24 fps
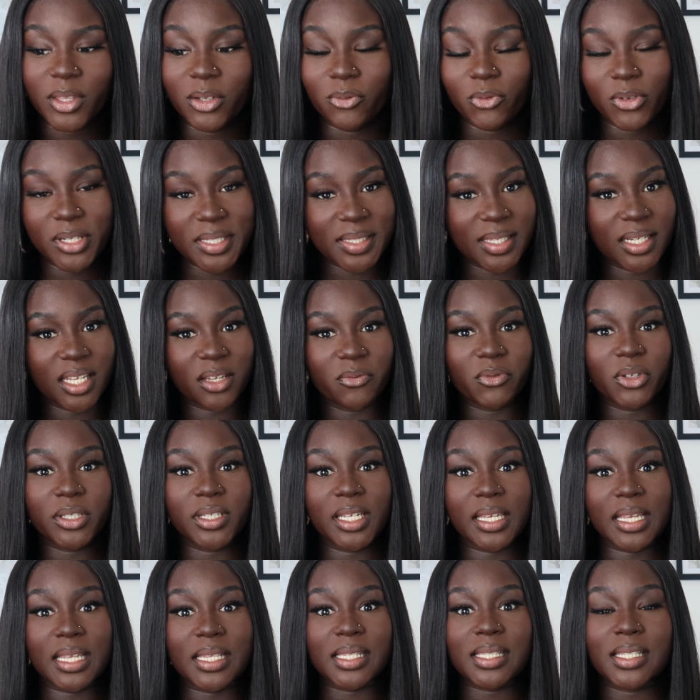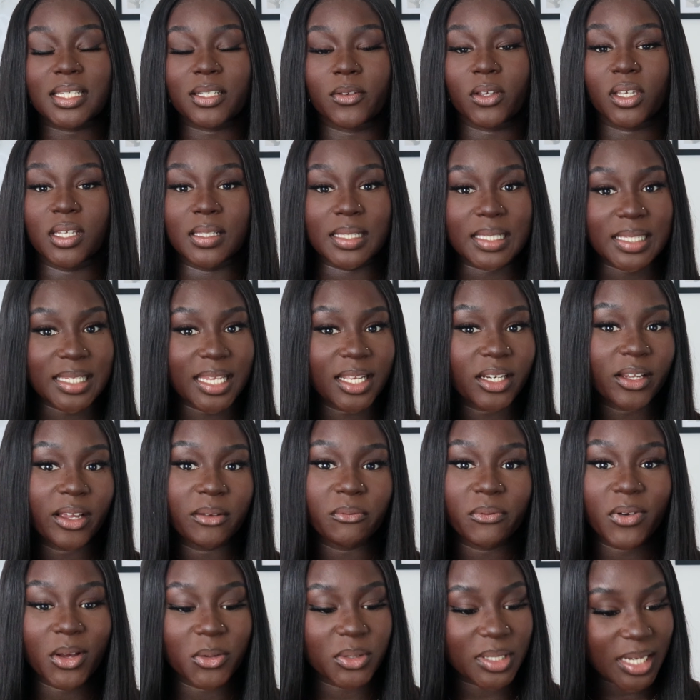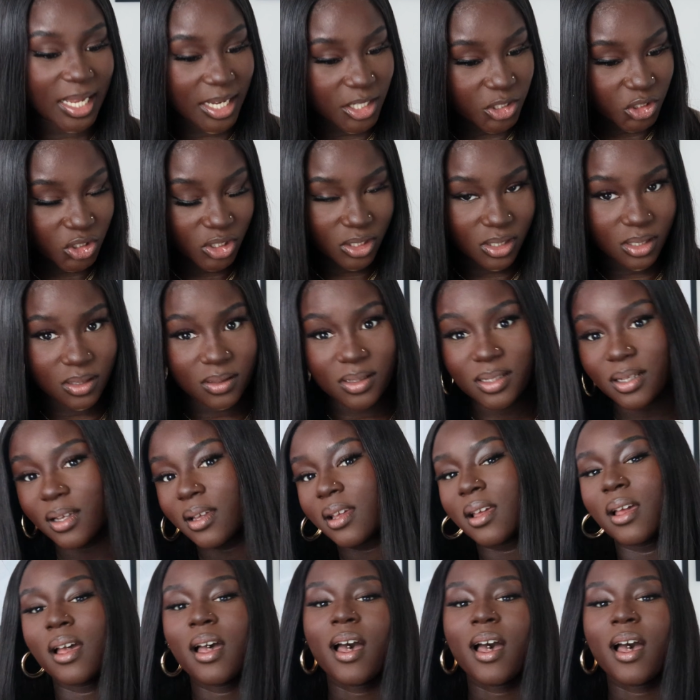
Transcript: They recently released concealer and foundations.